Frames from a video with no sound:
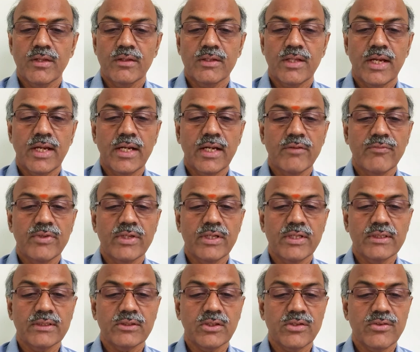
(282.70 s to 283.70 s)
the rate of
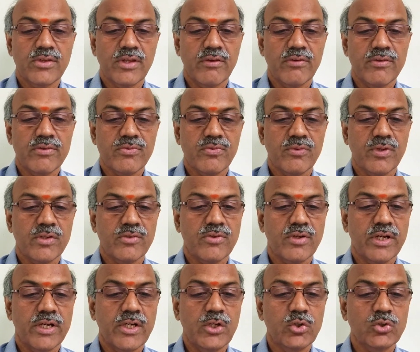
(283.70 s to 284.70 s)
interest on savings was
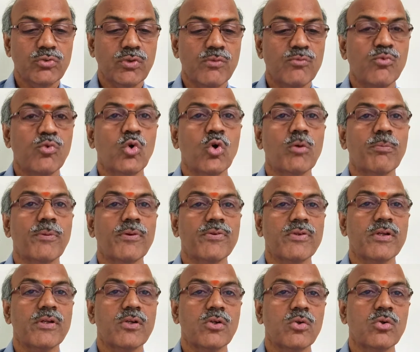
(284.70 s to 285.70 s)
reduced from
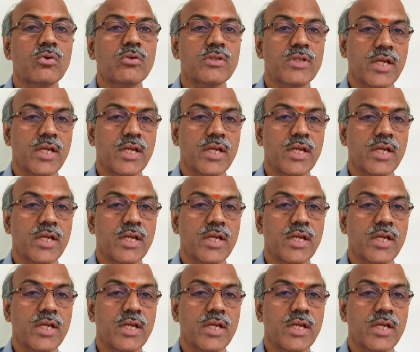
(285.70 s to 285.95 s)
4% to